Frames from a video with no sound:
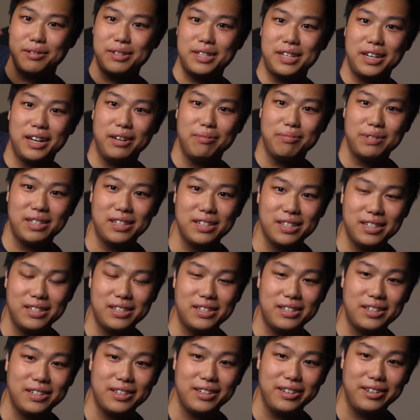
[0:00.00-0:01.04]
tempted
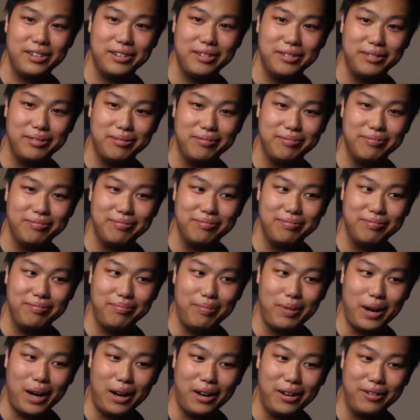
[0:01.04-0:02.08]
to
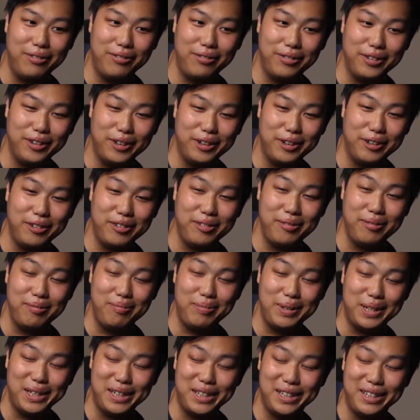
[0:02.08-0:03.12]
buy food,
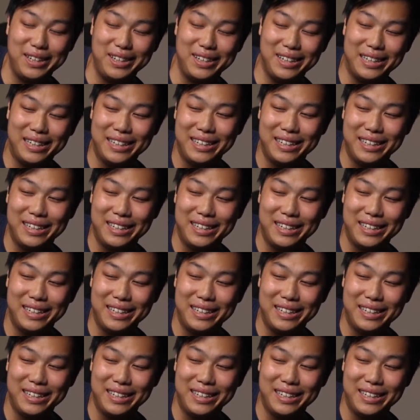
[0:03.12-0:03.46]
but